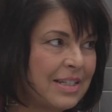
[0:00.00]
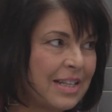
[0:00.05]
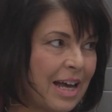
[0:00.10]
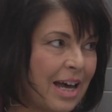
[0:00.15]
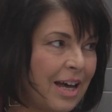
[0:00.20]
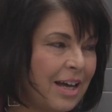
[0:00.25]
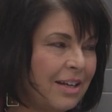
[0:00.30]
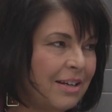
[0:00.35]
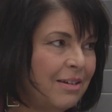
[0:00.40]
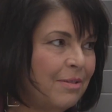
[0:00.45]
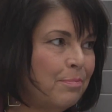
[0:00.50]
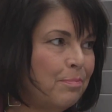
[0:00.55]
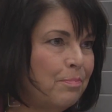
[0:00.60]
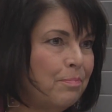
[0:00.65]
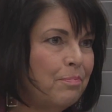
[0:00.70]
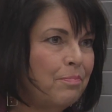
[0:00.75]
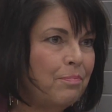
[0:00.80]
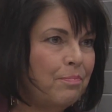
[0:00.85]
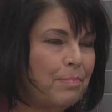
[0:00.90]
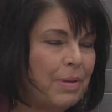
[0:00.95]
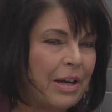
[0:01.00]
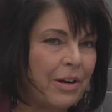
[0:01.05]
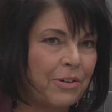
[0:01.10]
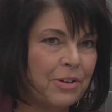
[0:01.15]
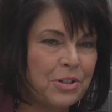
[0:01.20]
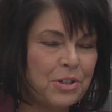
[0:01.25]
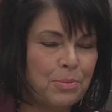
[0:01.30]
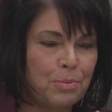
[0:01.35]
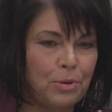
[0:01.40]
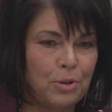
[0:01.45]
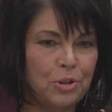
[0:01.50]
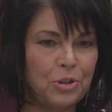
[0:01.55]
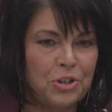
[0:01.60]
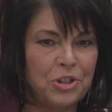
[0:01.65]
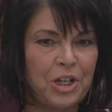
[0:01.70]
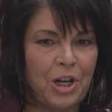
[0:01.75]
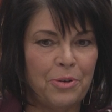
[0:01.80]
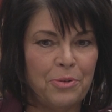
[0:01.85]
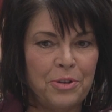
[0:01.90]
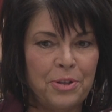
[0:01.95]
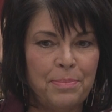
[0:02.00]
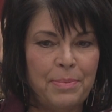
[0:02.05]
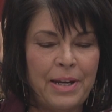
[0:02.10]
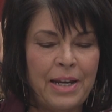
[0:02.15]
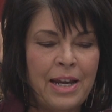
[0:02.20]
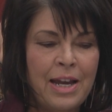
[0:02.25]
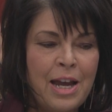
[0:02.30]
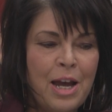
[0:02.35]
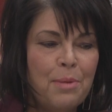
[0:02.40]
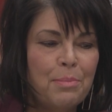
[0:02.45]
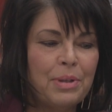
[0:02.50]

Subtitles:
that parents will share with me,